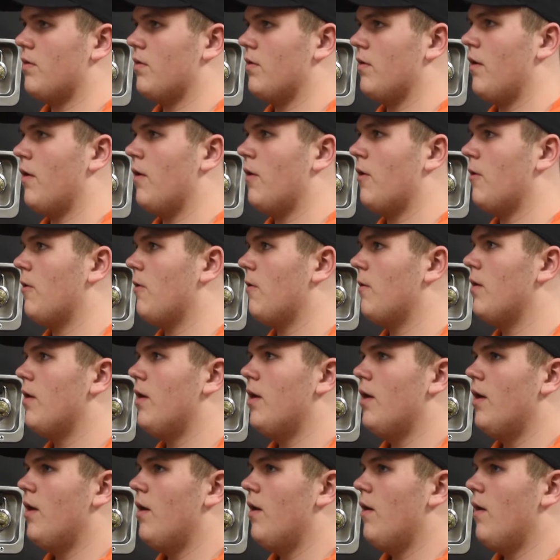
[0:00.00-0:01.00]
So
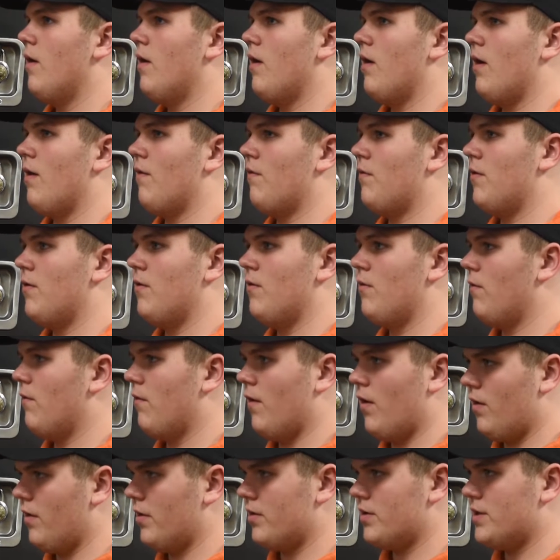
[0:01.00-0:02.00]
if you
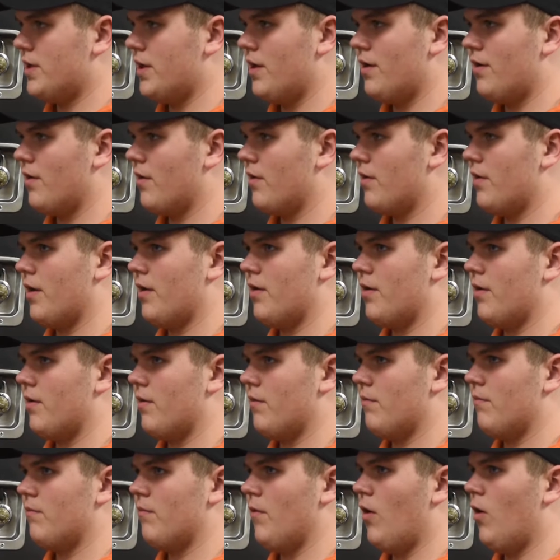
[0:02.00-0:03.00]
volunteered at
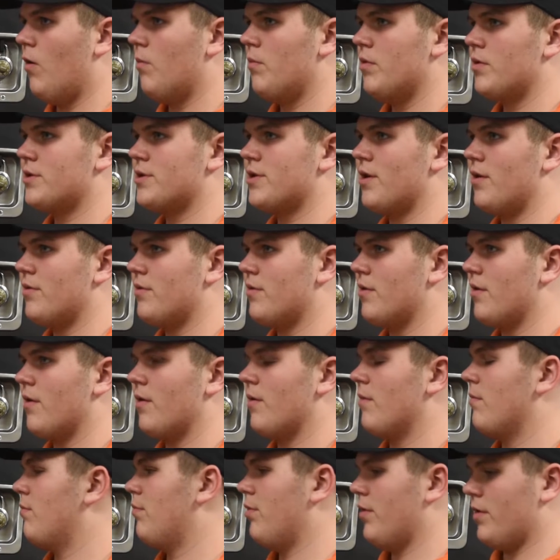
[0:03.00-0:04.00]
a homeless
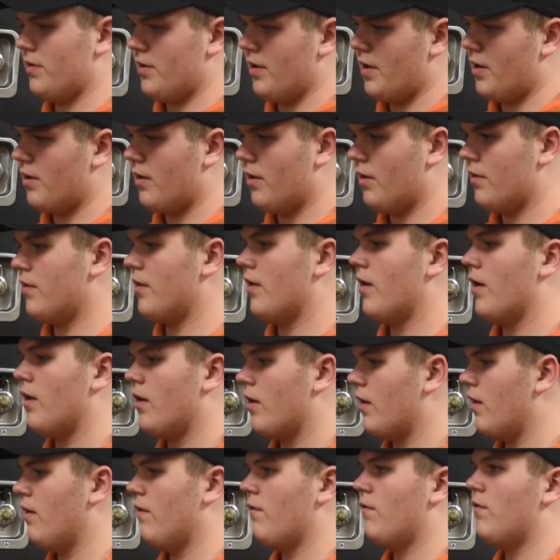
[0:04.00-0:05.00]
shelter, put that on
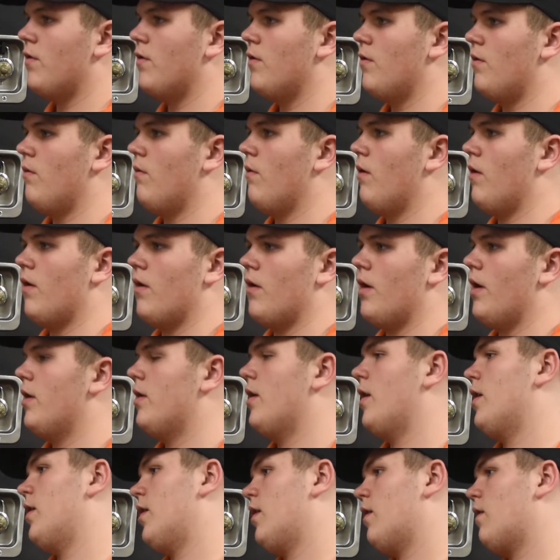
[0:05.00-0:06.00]
there. If you are
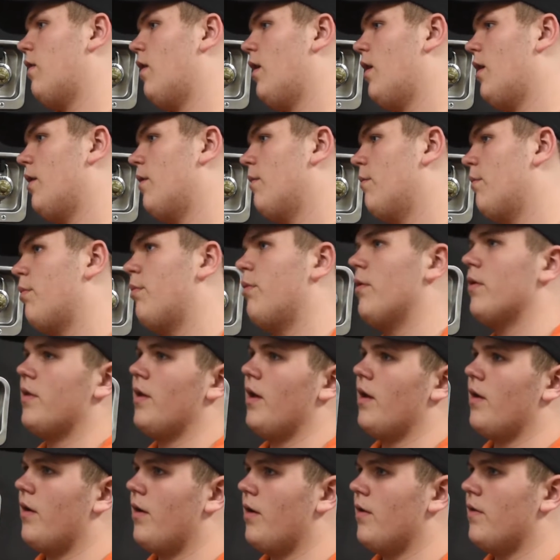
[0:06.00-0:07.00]
in any club, put
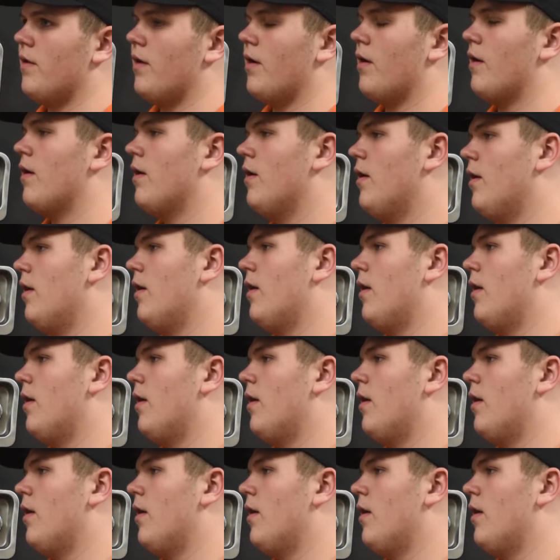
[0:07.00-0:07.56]
that on there.